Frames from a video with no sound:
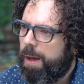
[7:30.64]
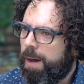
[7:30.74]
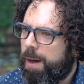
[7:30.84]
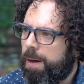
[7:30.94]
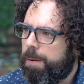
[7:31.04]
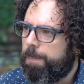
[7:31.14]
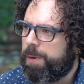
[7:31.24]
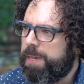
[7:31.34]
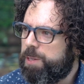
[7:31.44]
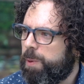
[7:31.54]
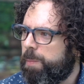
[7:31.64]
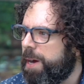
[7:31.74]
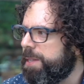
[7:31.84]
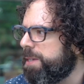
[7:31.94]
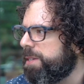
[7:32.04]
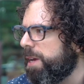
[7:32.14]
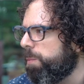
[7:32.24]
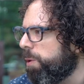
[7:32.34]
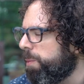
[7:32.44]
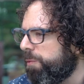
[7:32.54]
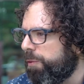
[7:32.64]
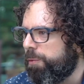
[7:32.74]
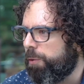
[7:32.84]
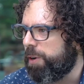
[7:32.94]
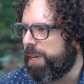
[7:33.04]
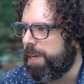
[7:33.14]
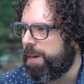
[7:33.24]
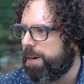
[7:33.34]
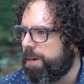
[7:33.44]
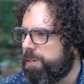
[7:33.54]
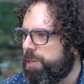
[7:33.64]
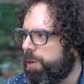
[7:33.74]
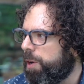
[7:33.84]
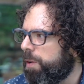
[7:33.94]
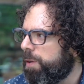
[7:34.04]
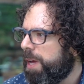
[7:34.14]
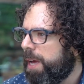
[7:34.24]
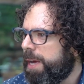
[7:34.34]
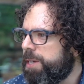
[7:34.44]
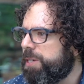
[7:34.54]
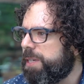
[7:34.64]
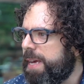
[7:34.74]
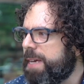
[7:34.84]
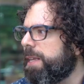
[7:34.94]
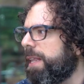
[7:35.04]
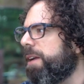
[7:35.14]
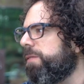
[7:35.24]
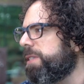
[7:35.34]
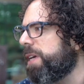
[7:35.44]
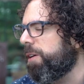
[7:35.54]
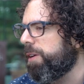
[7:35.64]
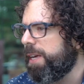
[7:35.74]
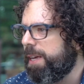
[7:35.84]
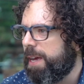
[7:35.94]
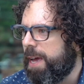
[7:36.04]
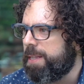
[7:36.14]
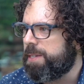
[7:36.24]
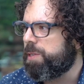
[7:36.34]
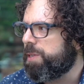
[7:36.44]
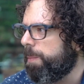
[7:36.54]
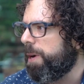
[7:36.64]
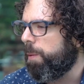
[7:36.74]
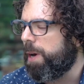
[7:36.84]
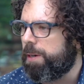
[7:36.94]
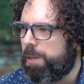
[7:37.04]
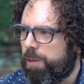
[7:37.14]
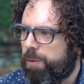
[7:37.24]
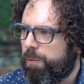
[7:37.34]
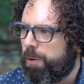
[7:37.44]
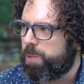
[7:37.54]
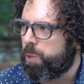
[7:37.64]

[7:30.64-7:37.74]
But he's been married to the same woman for 40 years, you know, he has a lot of integrity, and this is somebody I wanted to learn from.